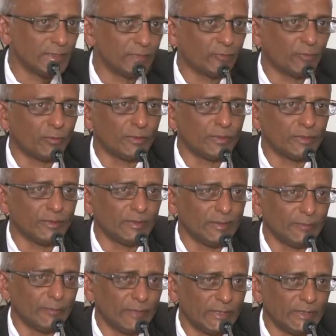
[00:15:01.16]
There's always
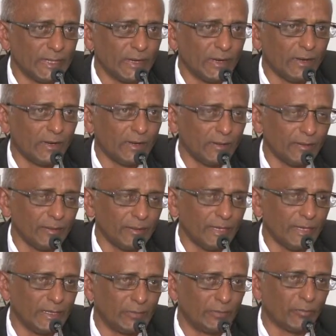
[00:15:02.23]
we settle. The
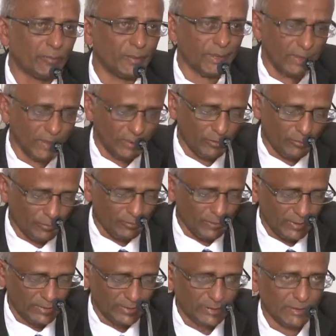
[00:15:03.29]
other topic I go
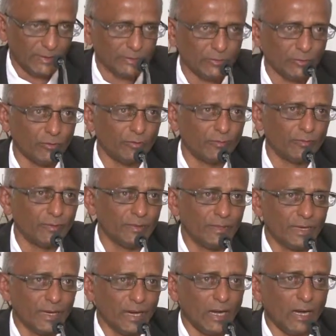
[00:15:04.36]
to is the issue of
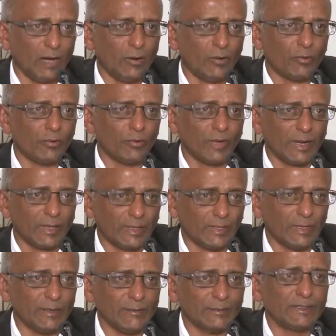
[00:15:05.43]
how are the
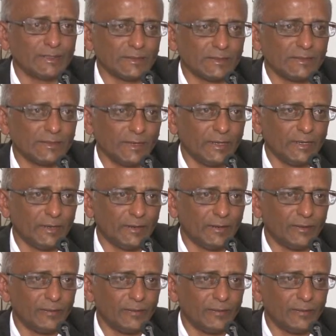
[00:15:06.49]
damages treated,